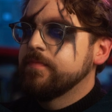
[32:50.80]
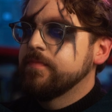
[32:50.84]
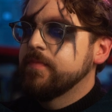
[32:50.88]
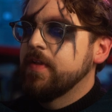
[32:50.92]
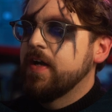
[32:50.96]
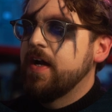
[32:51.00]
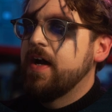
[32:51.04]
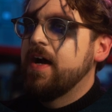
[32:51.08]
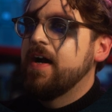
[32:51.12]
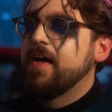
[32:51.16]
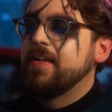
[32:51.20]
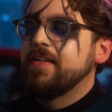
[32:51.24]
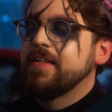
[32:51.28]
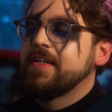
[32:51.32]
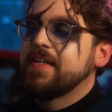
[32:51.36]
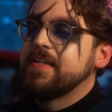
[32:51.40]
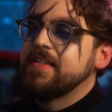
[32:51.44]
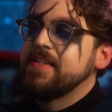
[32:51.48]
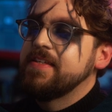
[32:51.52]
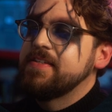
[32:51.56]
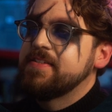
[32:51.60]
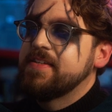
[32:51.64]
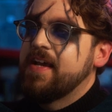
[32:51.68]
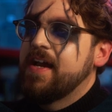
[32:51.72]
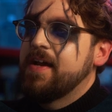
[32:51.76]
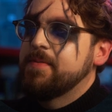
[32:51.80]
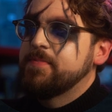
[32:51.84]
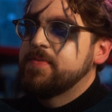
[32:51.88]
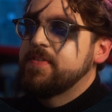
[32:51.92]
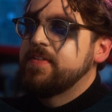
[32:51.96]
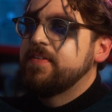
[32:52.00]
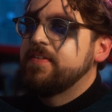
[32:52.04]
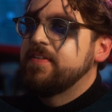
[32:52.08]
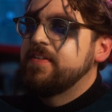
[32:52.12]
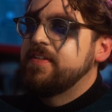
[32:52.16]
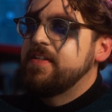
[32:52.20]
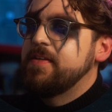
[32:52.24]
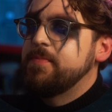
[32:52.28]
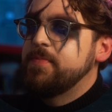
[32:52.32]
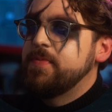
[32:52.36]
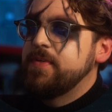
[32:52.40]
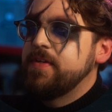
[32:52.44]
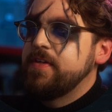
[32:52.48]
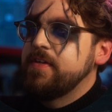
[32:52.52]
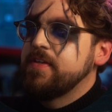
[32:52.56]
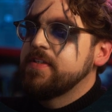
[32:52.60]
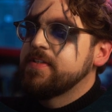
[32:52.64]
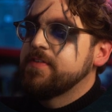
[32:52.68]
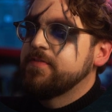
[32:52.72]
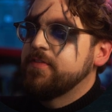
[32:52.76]
Ah, look at this absolutely
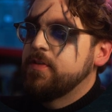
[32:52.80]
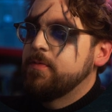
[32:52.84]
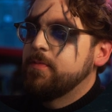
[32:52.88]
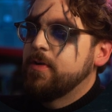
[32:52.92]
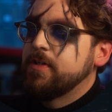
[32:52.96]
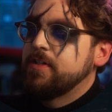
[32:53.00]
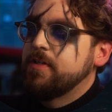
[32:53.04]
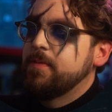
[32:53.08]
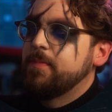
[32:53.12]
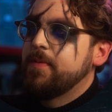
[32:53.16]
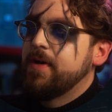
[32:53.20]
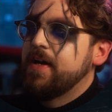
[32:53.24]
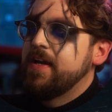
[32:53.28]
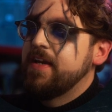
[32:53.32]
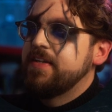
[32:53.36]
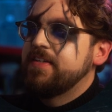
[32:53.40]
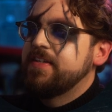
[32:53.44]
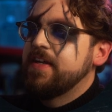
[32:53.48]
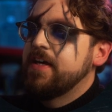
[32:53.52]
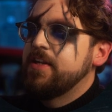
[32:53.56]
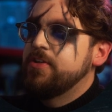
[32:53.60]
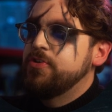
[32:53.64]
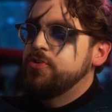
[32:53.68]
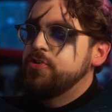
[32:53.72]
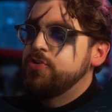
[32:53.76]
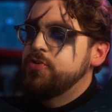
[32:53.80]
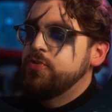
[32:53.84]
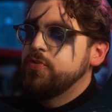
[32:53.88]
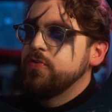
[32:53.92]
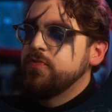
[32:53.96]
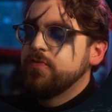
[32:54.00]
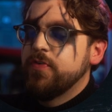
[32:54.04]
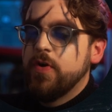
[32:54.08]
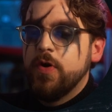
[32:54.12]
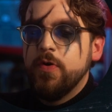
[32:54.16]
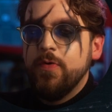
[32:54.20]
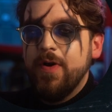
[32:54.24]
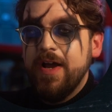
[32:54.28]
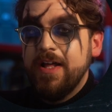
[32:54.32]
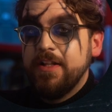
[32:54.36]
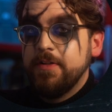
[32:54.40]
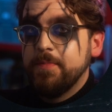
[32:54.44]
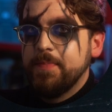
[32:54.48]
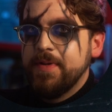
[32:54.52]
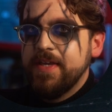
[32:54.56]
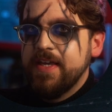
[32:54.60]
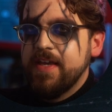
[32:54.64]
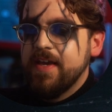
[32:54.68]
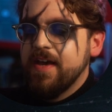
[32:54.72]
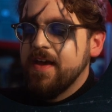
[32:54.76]
beautiful model by Danjufo
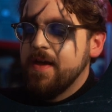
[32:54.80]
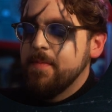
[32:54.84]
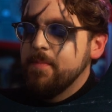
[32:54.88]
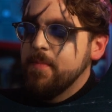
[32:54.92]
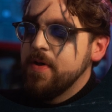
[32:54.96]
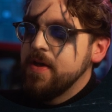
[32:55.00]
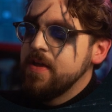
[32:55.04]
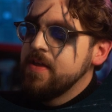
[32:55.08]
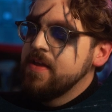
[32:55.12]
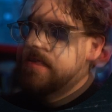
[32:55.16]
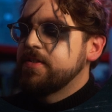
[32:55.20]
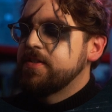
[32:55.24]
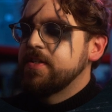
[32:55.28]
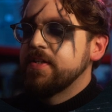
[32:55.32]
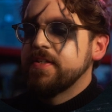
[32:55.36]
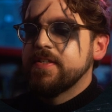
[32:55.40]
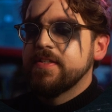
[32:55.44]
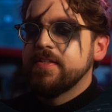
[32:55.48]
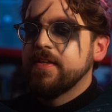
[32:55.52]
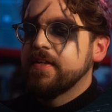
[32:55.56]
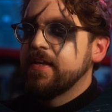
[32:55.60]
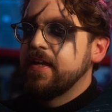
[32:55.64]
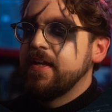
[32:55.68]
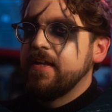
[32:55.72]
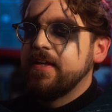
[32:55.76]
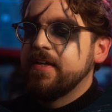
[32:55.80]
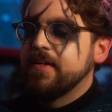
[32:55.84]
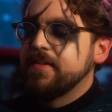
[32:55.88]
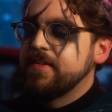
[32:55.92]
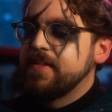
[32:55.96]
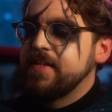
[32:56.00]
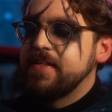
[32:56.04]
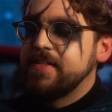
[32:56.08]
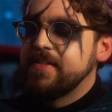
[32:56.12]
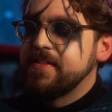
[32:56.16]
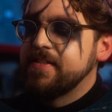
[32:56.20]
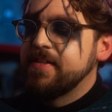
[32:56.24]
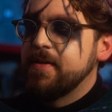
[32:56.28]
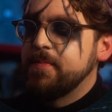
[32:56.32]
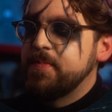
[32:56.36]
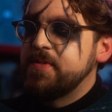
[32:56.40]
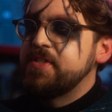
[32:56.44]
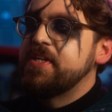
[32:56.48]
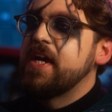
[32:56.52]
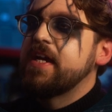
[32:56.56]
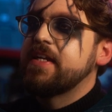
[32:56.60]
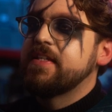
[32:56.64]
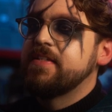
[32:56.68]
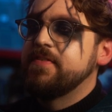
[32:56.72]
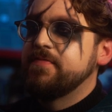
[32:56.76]
LPM. Just looking at this
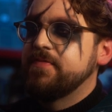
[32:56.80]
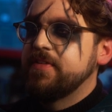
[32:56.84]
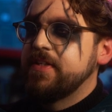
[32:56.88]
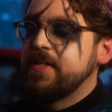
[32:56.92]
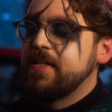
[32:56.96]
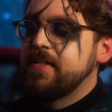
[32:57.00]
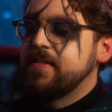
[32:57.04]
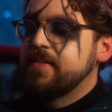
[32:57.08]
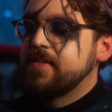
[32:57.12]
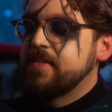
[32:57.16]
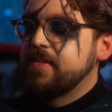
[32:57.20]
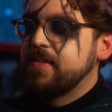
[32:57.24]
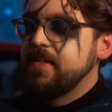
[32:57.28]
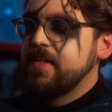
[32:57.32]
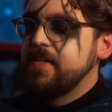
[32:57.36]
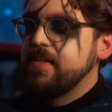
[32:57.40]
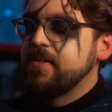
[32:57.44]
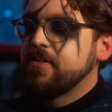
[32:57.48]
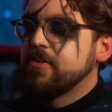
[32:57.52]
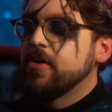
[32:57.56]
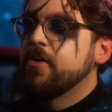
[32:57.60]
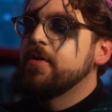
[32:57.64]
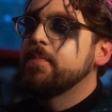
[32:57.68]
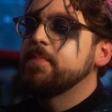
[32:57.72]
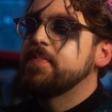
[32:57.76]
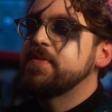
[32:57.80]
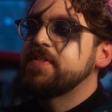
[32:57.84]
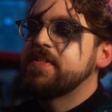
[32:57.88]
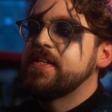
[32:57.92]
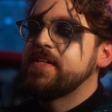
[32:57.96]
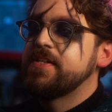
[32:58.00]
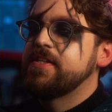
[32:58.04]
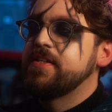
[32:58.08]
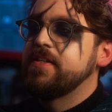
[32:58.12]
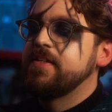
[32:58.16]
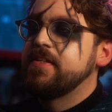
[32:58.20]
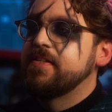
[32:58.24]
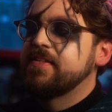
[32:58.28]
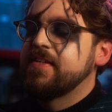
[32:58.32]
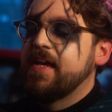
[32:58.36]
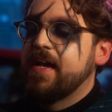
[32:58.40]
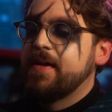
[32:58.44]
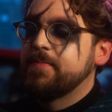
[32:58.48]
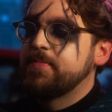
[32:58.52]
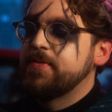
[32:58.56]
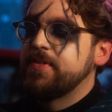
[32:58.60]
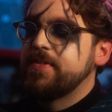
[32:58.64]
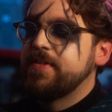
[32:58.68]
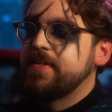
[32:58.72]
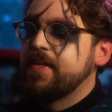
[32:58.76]
objectively, the composition is
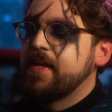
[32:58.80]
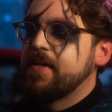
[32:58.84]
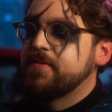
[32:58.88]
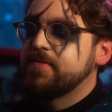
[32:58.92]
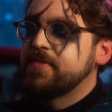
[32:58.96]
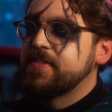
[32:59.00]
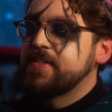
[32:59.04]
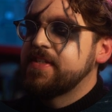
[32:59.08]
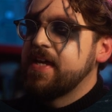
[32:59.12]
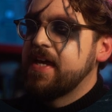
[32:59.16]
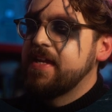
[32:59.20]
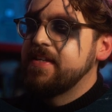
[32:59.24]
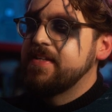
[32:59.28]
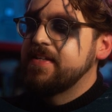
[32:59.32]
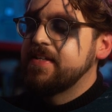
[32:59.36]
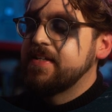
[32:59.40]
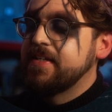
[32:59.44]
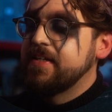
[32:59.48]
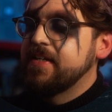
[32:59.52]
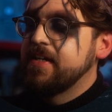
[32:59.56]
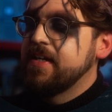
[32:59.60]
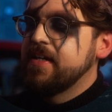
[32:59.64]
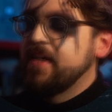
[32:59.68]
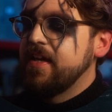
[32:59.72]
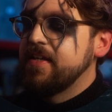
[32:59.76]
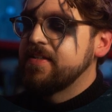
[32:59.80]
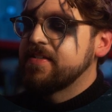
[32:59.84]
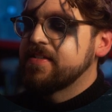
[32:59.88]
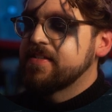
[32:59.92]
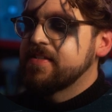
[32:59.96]
absolutely outstanding. It's